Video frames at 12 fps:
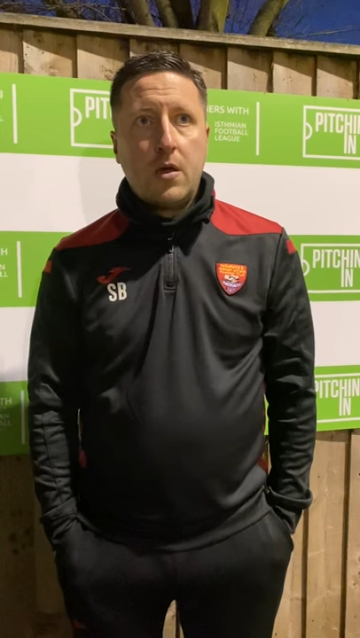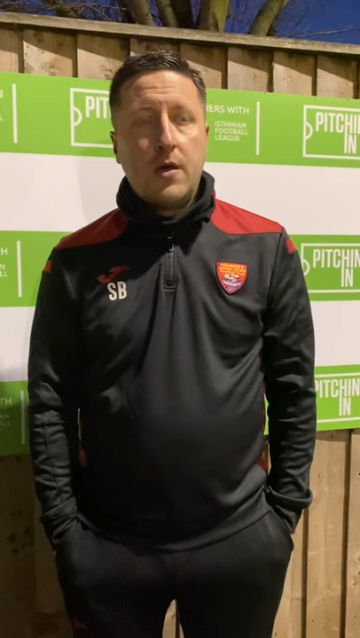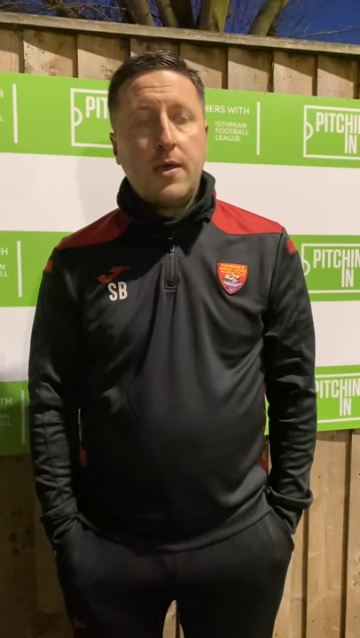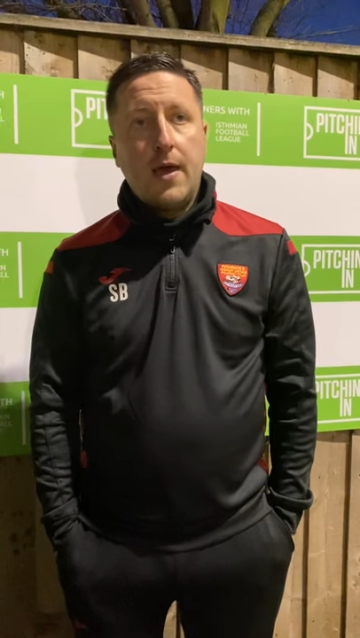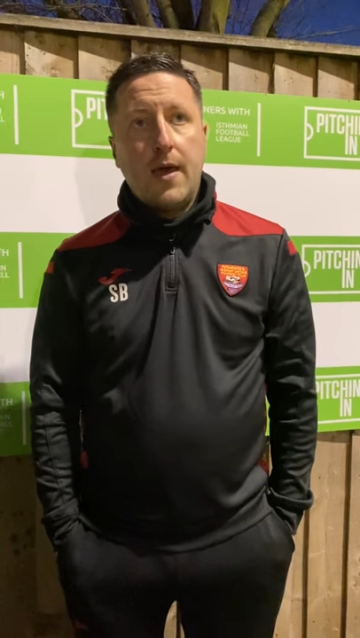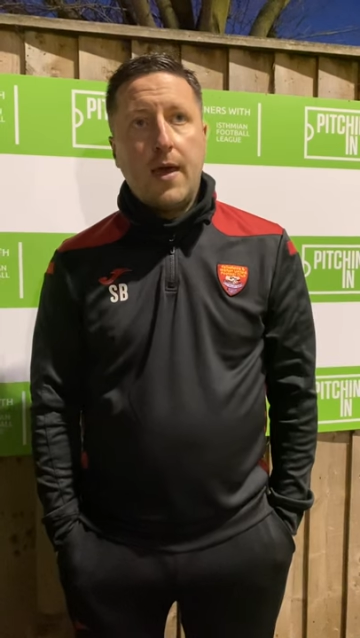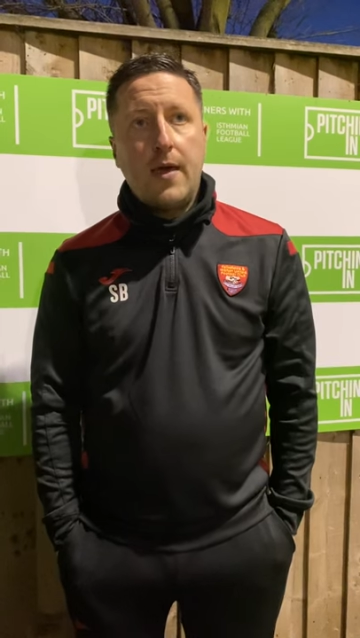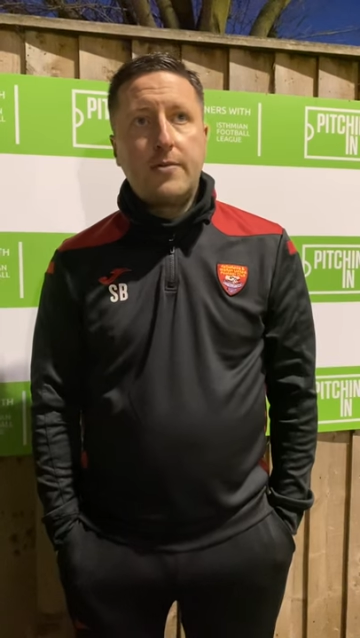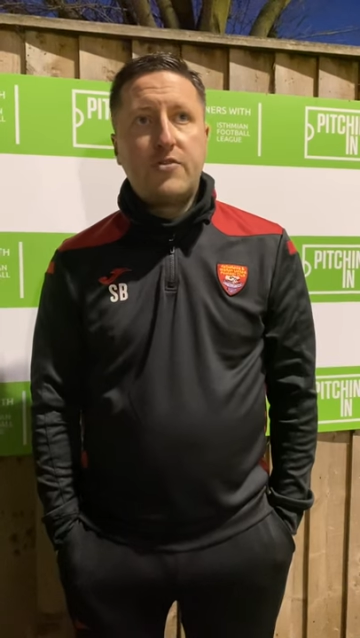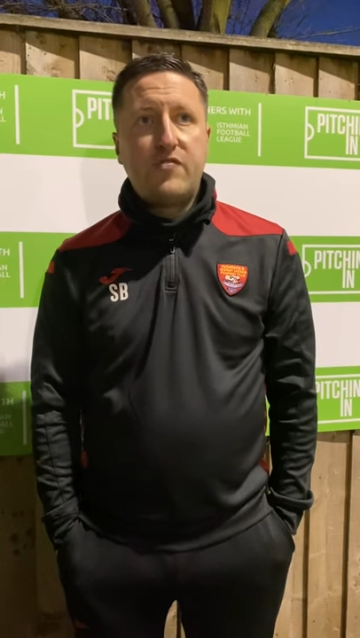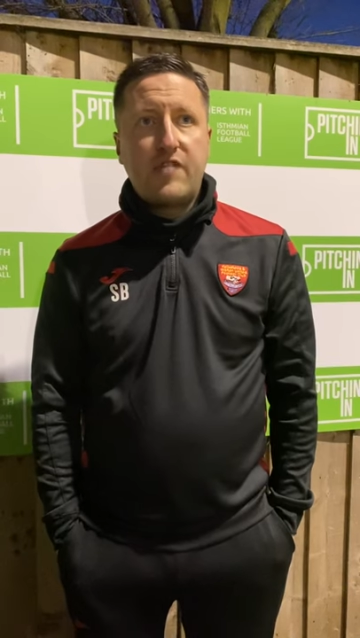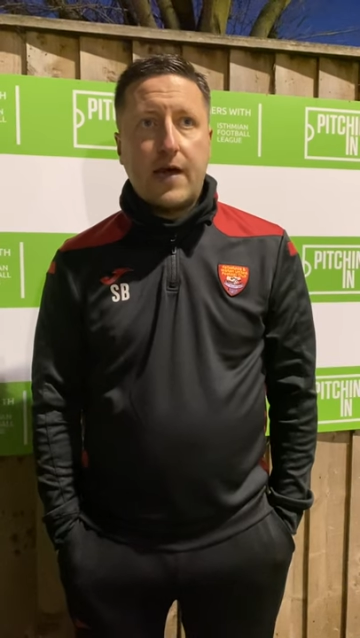Yeah,
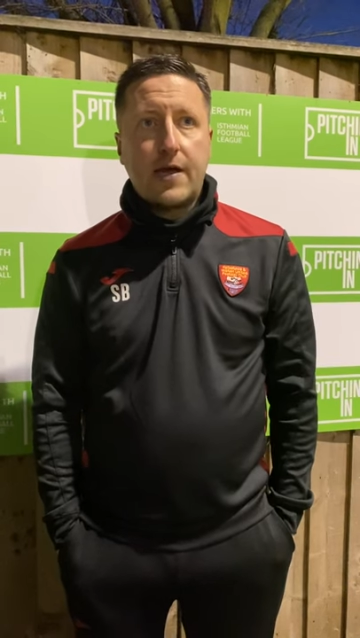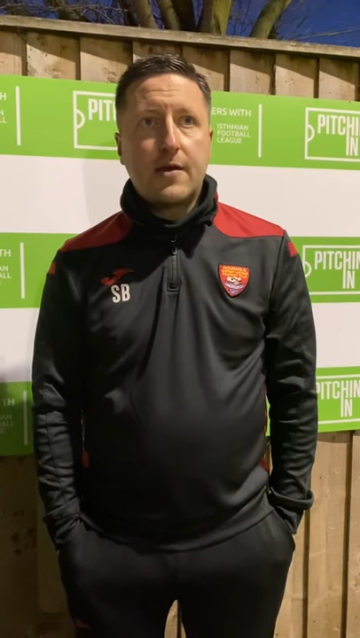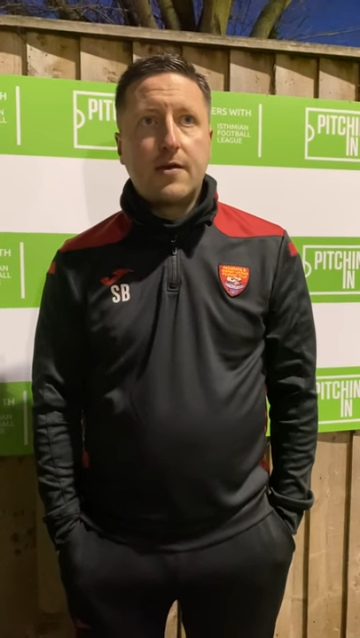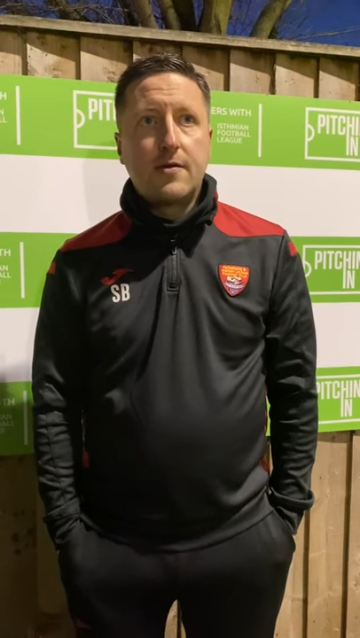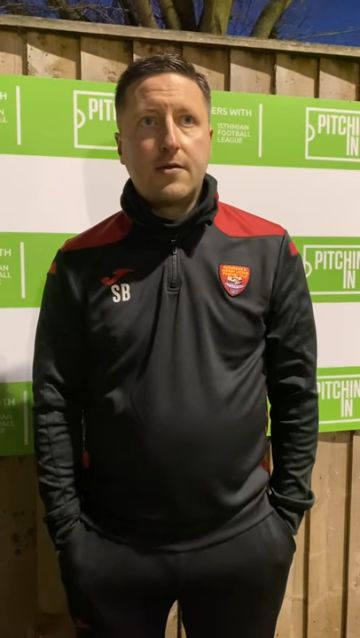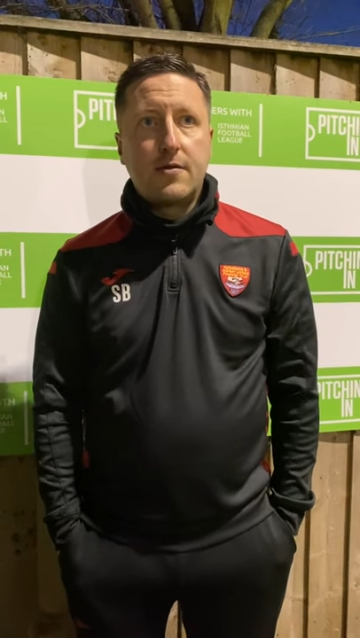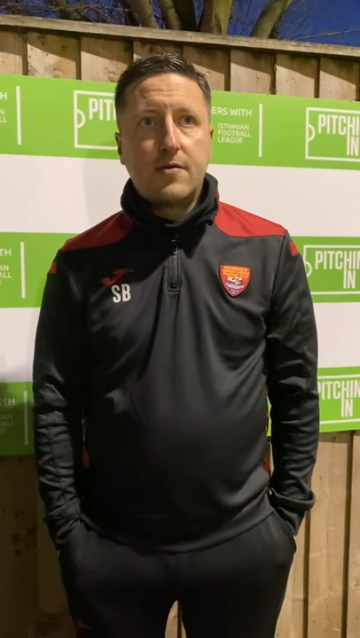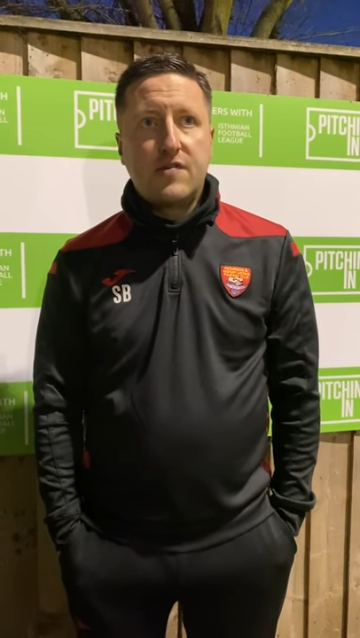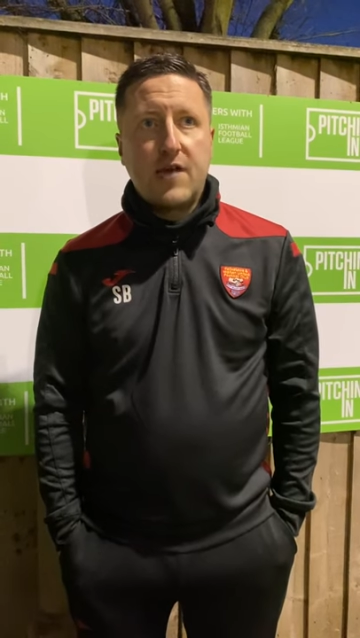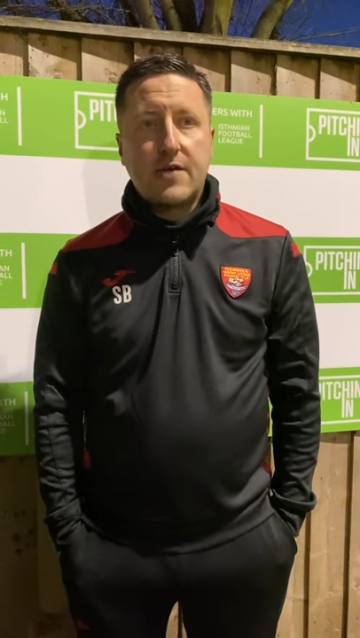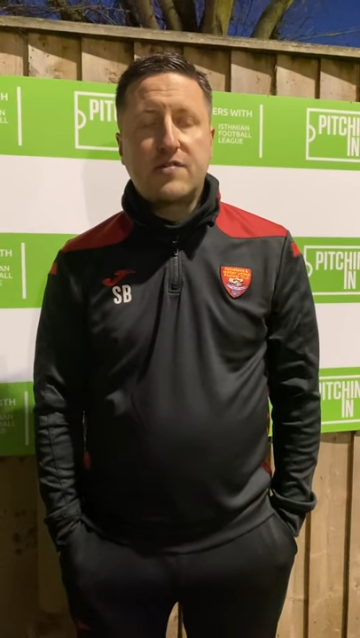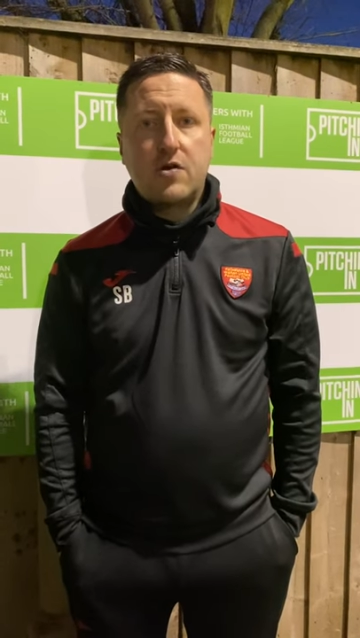
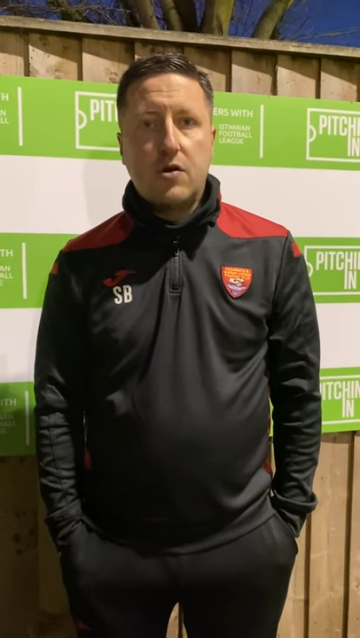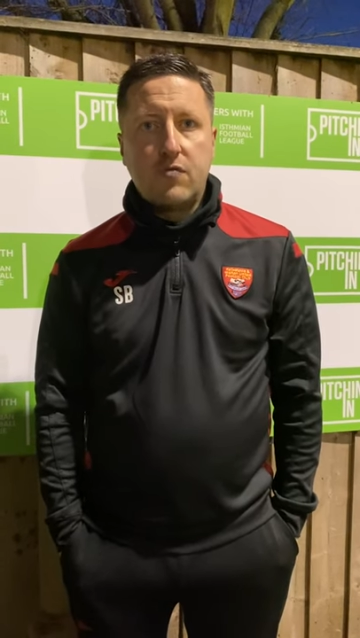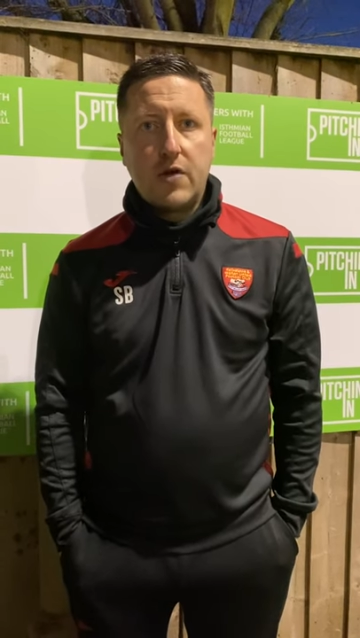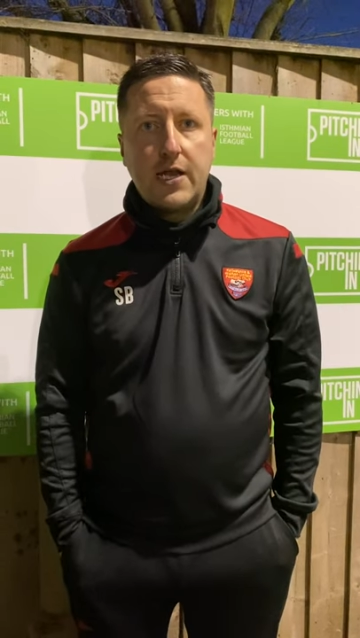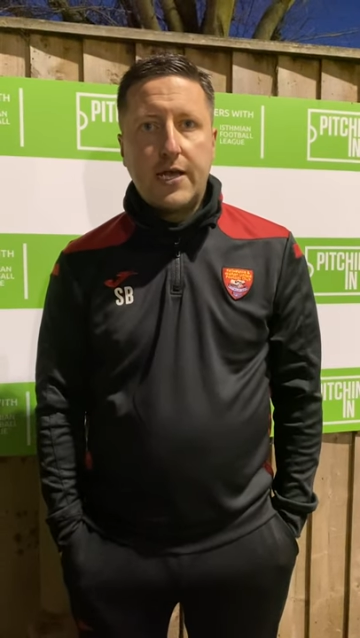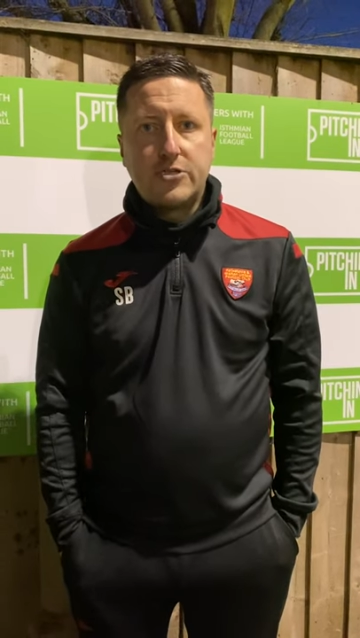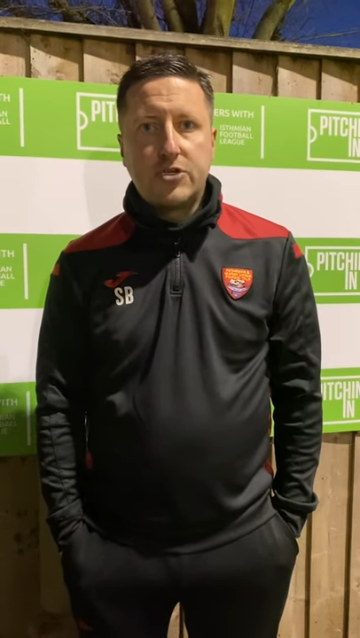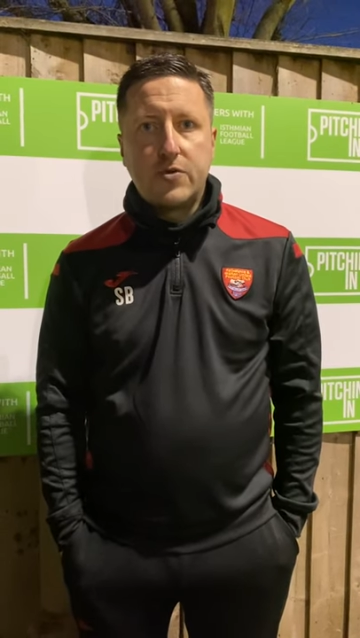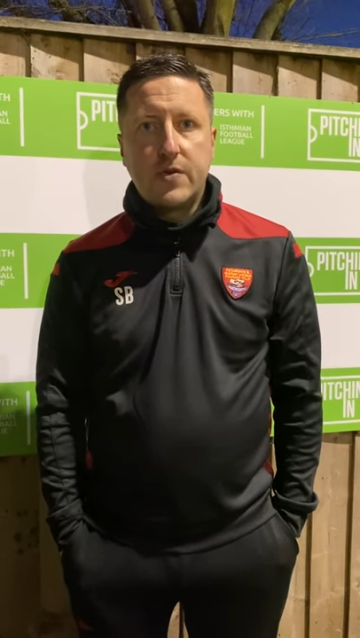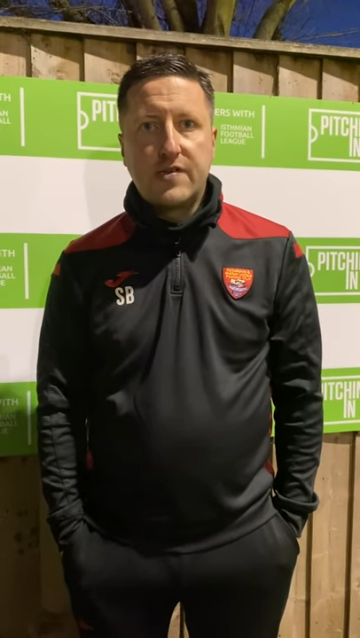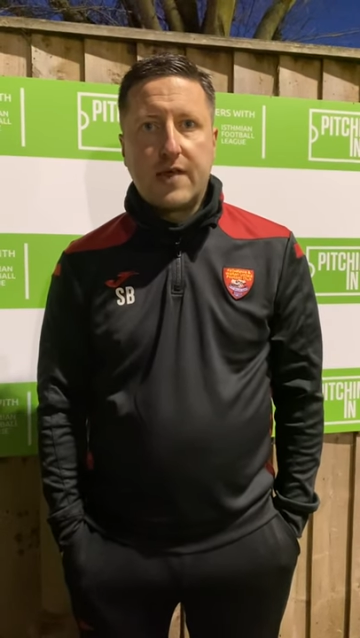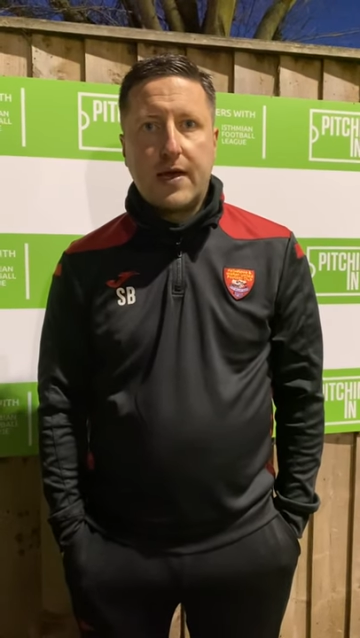Zach's got a real edge to
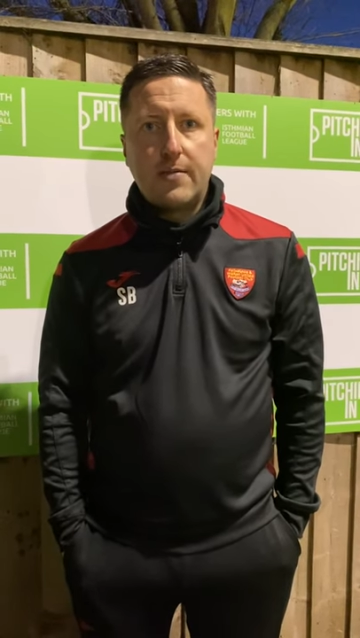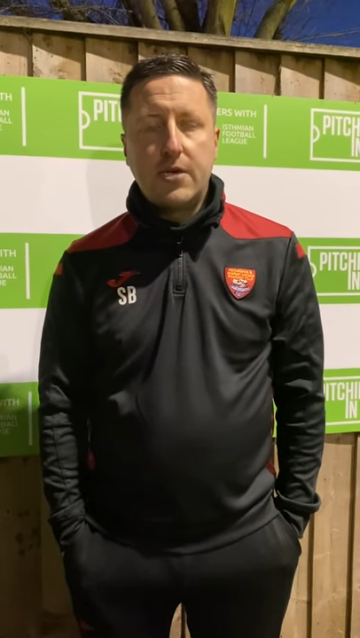his game,